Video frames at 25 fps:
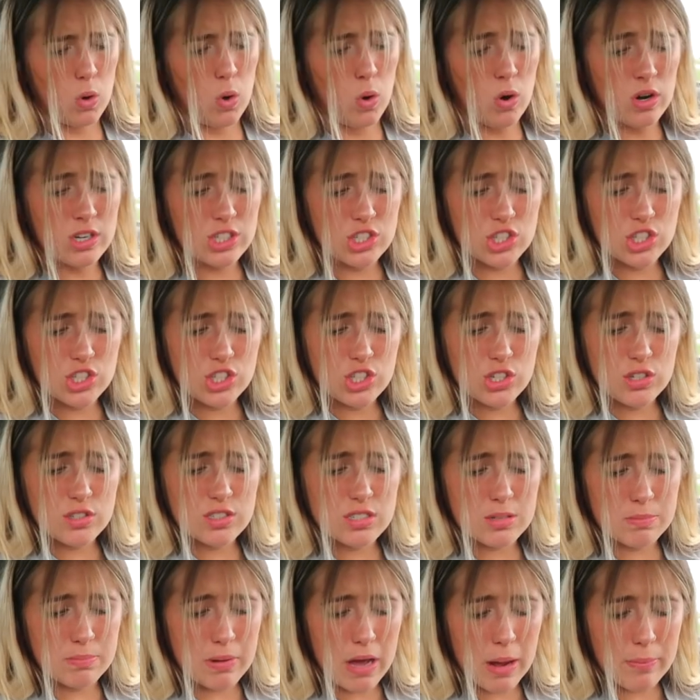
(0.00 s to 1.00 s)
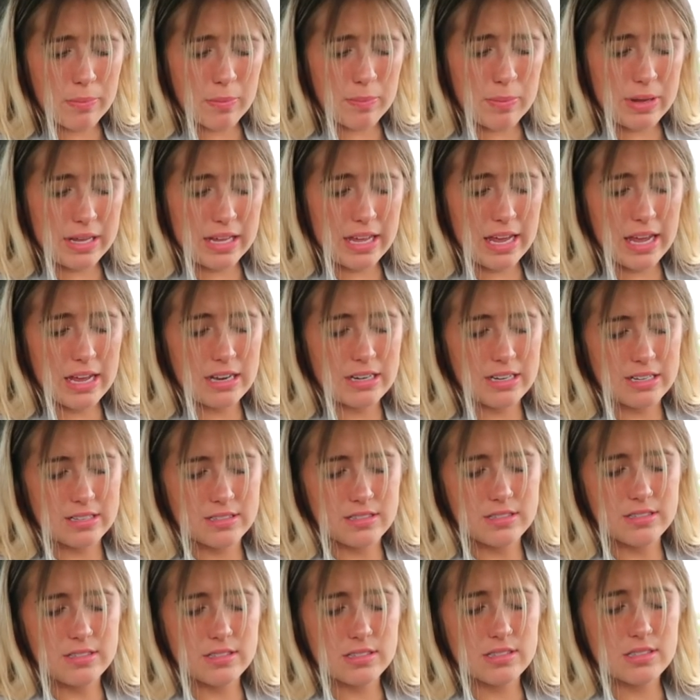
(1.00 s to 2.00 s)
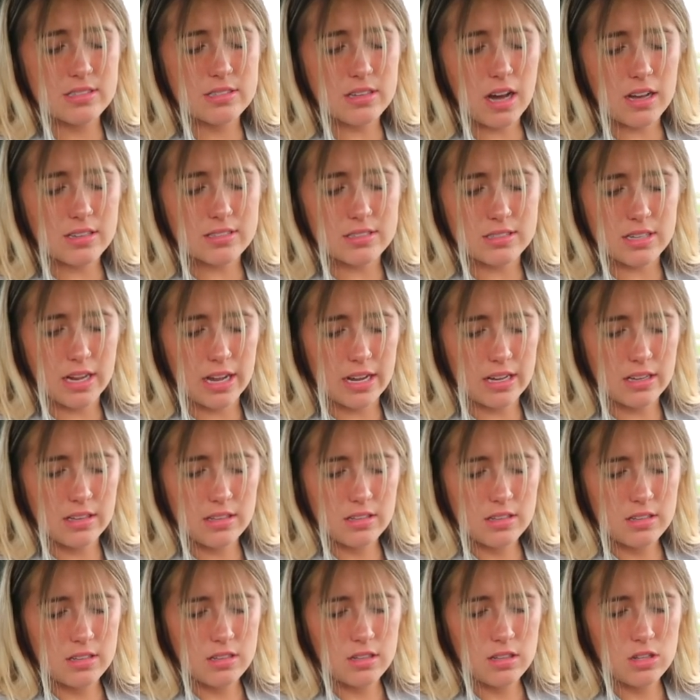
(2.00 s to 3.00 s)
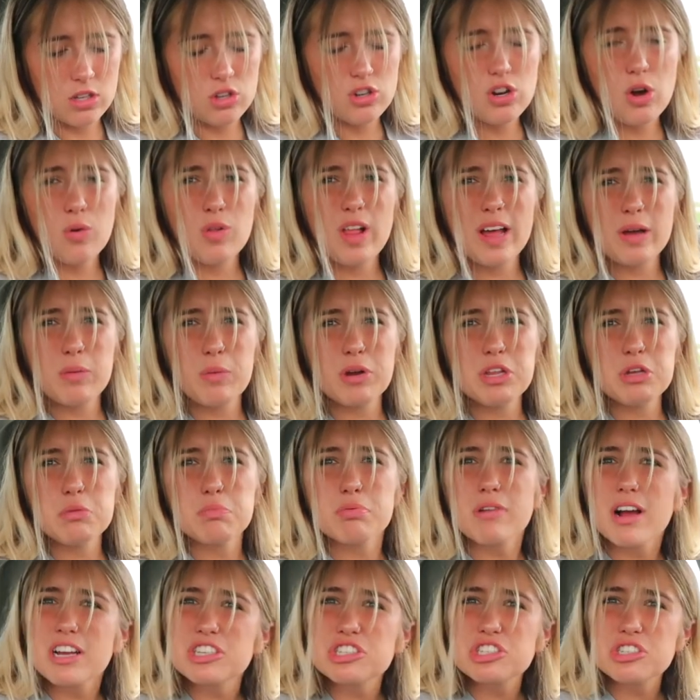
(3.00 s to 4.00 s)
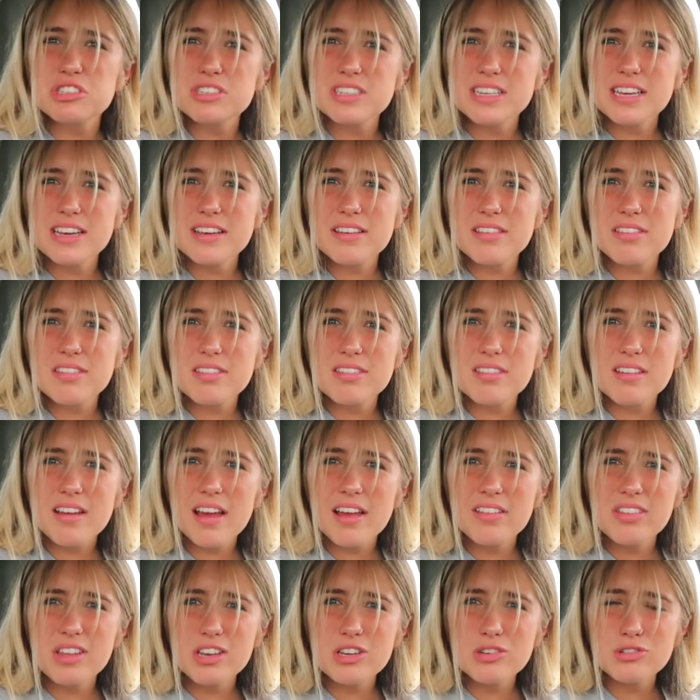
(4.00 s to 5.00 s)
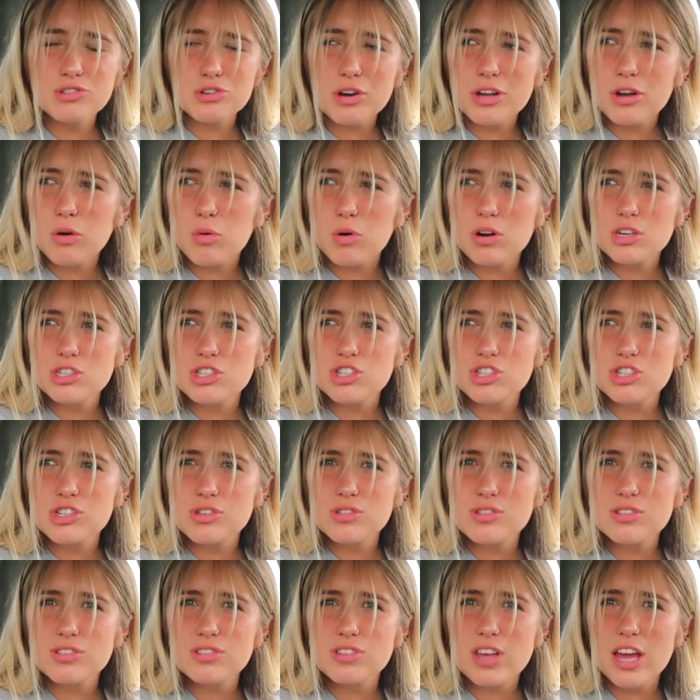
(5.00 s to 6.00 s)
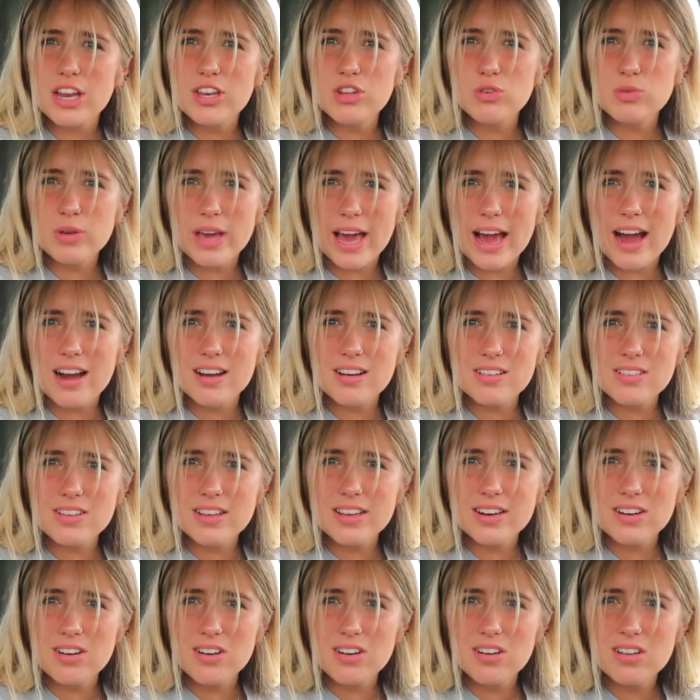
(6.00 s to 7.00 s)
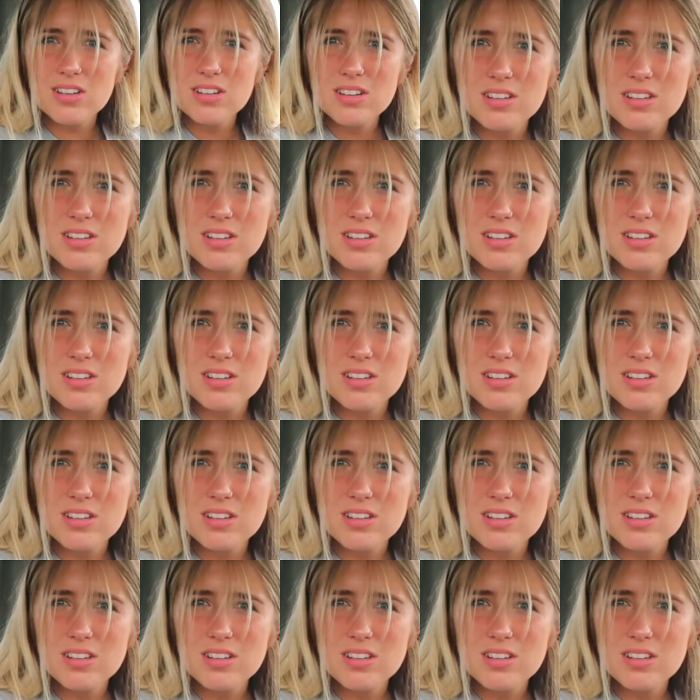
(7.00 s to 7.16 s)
Orange juice and peppermint candies, disgusting. You know like when you brush your teeth and then you drink orange juice and you gag a little?